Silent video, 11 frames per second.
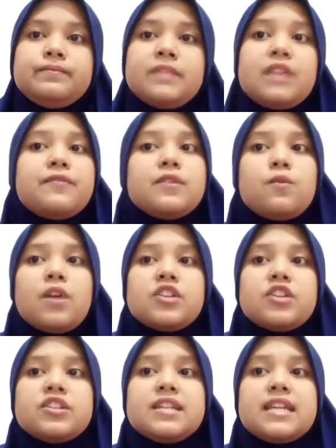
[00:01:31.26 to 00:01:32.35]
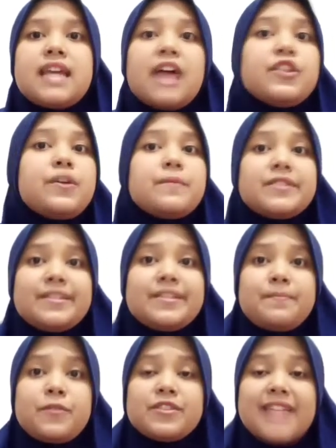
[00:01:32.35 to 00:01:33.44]
If you watch the other
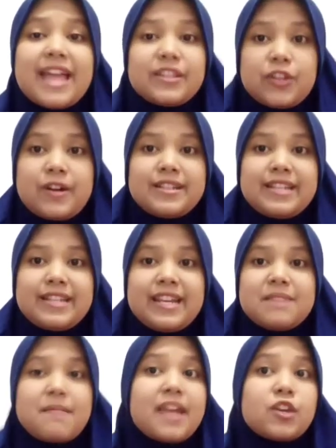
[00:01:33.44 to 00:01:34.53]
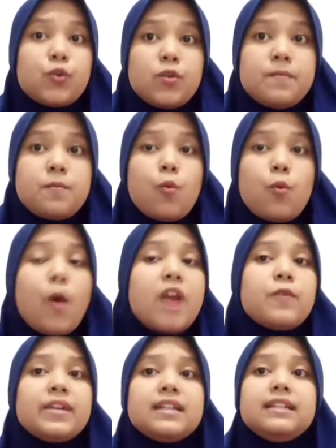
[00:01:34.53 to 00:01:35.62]
presenters in my group
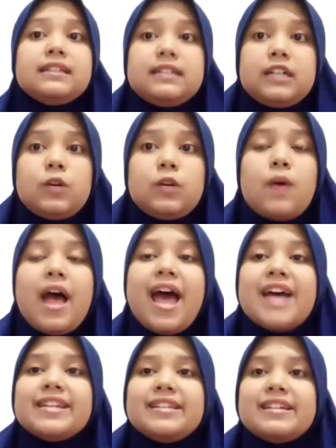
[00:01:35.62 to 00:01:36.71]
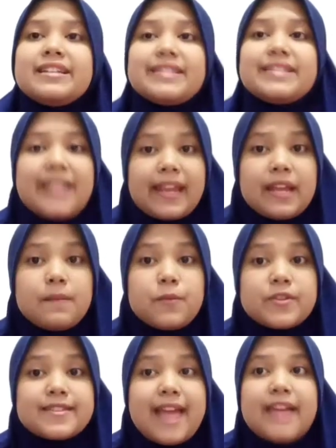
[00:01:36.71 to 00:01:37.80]
1 week ago, the second
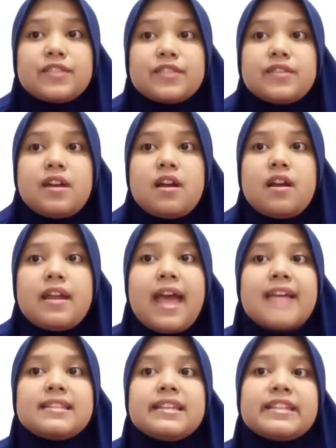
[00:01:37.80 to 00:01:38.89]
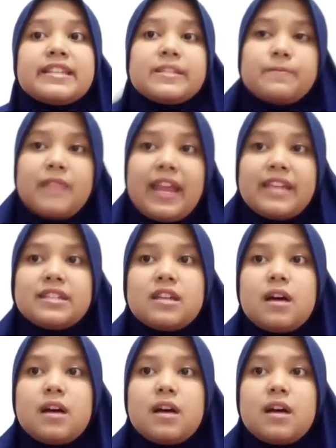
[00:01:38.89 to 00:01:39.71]
presenter has explained